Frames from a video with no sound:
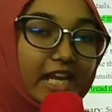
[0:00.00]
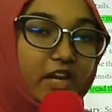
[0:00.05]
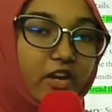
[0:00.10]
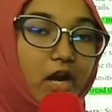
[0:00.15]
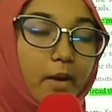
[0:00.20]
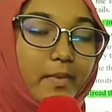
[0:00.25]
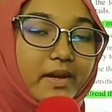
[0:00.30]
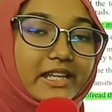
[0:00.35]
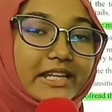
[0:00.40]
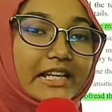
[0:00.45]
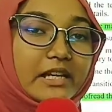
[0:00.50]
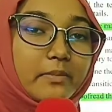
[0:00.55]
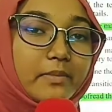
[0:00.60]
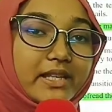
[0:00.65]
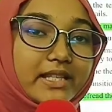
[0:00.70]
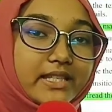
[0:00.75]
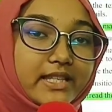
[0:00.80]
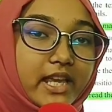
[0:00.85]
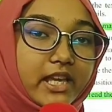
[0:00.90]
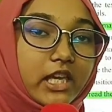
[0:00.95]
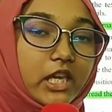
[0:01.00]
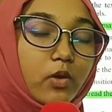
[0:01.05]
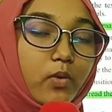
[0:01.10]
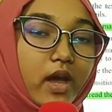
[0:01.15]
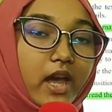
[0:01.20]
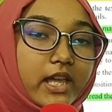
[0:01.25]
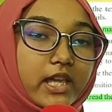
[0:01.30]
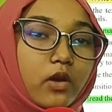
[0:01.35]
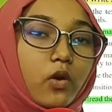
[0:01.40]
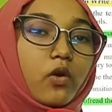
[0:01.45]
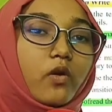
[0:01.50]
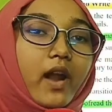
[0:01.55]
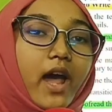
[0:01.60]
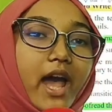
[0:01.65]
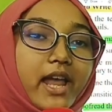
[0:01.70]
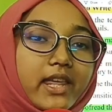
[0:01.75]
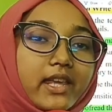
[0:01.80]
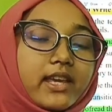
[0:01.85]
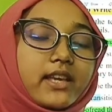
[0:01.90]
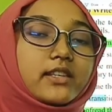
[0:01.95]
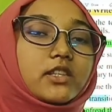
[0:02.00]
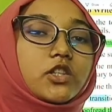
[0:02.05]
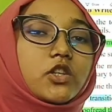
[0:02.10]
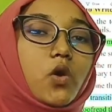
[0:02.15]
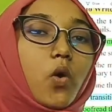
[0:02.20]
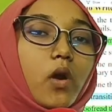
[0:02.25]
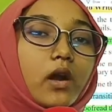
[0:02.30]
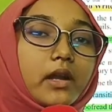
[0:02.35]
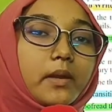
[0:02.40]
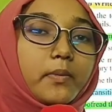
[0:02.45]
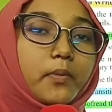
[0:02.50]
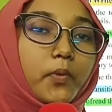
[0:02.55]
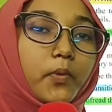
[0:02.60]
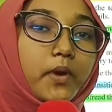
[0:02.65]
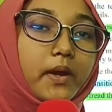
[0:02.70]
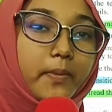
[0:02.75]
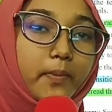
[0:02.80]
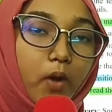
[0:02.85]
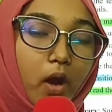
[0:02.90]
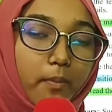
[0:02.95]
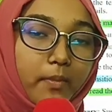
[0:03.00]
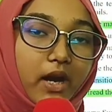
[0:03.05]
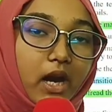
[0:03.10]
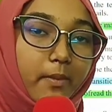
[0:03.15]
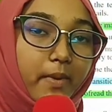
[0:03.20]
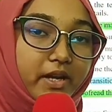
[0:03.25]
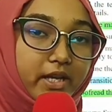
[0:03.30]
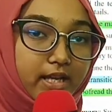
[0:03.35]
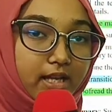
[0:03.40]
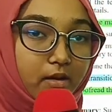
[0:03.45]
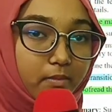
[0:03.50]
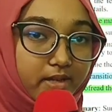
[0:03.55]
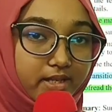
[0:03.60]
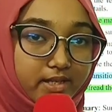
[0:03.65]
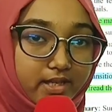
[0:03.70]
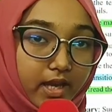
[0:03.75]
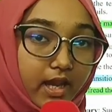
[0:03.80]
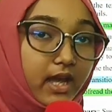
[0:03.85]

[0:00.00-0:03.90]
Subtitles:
grammatical mistake. Your writing is totally free from grammatical mistake.